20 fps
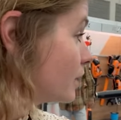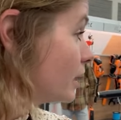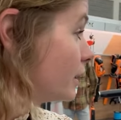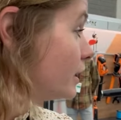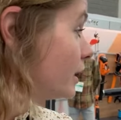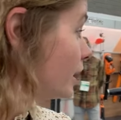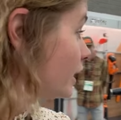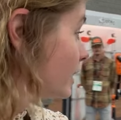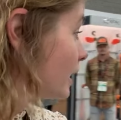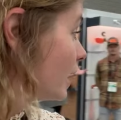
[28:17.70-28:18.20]

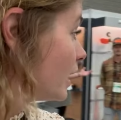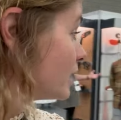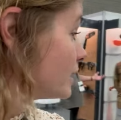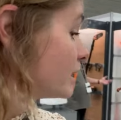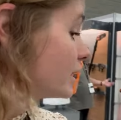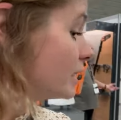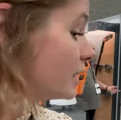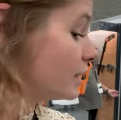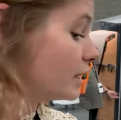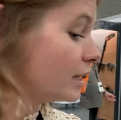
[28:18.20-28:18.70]
yeah, guys,
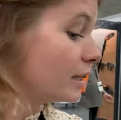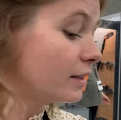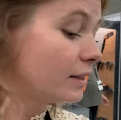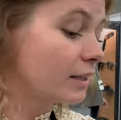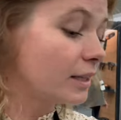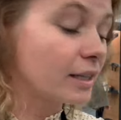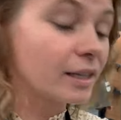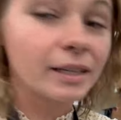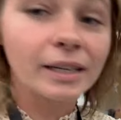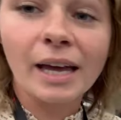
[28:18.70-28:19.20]

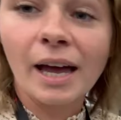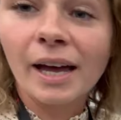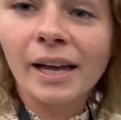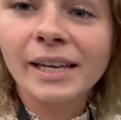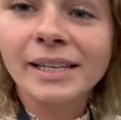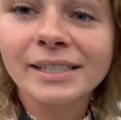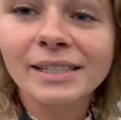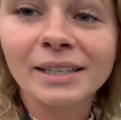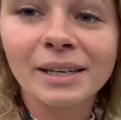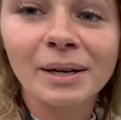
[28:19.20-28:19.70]
the guy
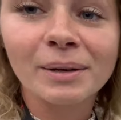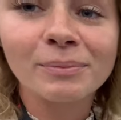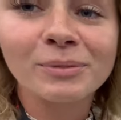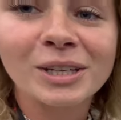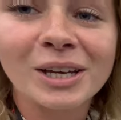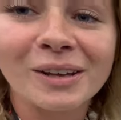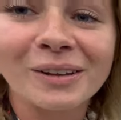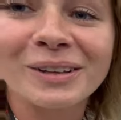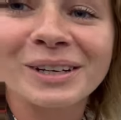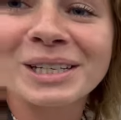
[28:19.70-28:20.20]
he's uh,
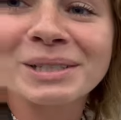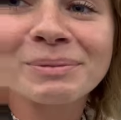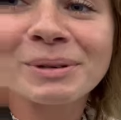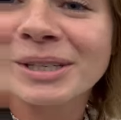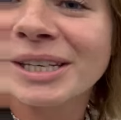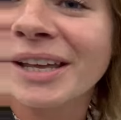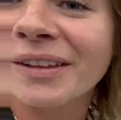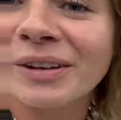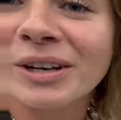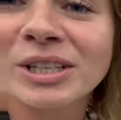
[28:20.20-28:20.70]
telling, he's been
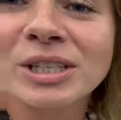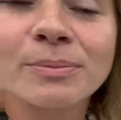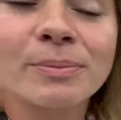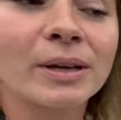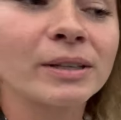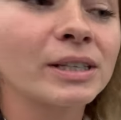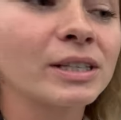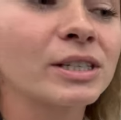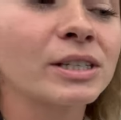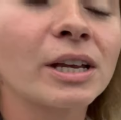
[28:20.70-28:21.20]
telling us
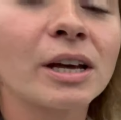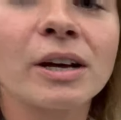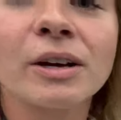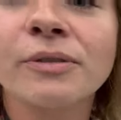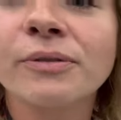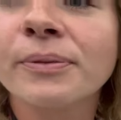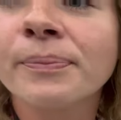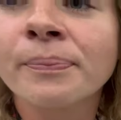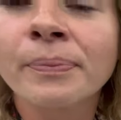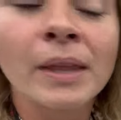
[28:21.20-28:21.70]
about the
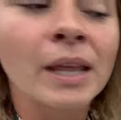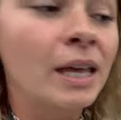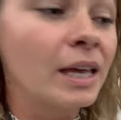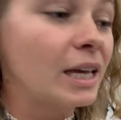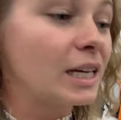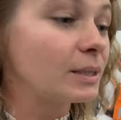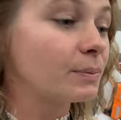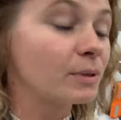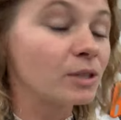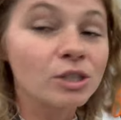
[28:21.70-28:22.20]
stuff.
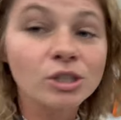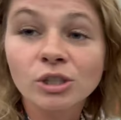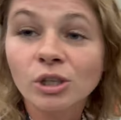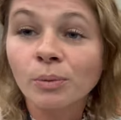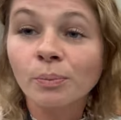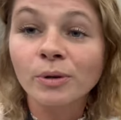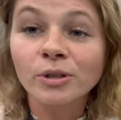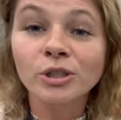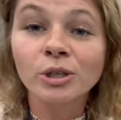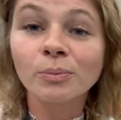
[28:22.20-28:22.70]
He's been
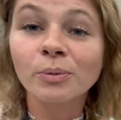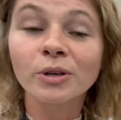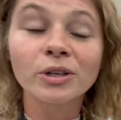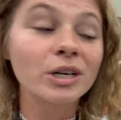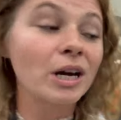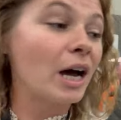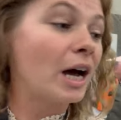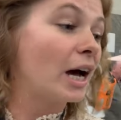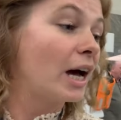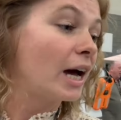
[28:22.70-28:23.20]
super, super
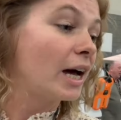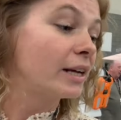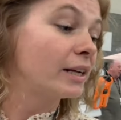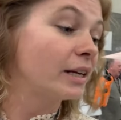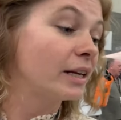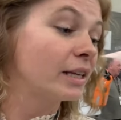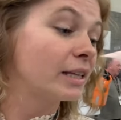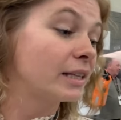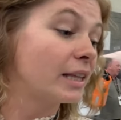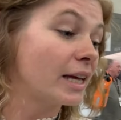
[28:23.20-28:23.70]
kind.
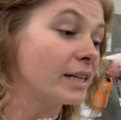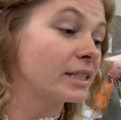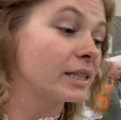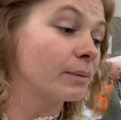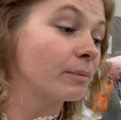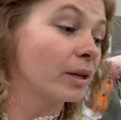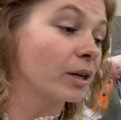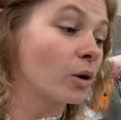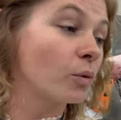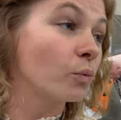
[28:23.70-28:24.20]
They
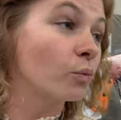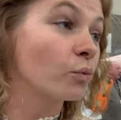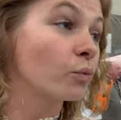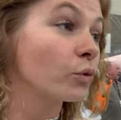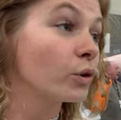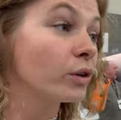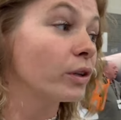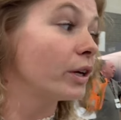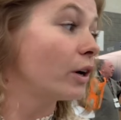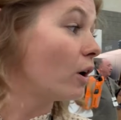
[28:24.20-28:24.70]
seem like a
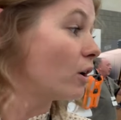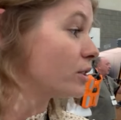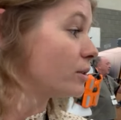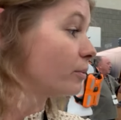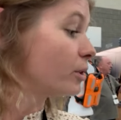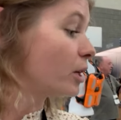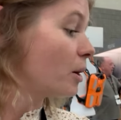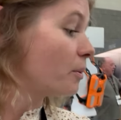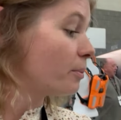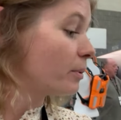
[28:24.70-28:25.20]
really
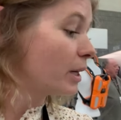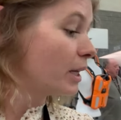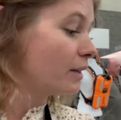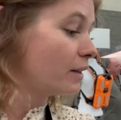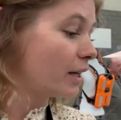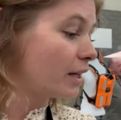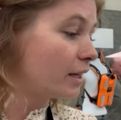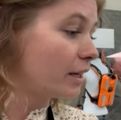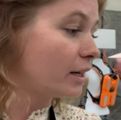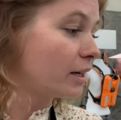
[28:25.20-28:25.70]
awesome company.
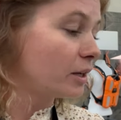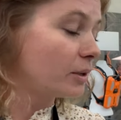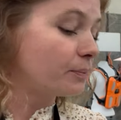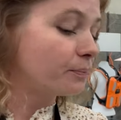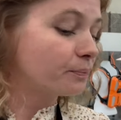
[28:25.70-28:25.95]
They, uh,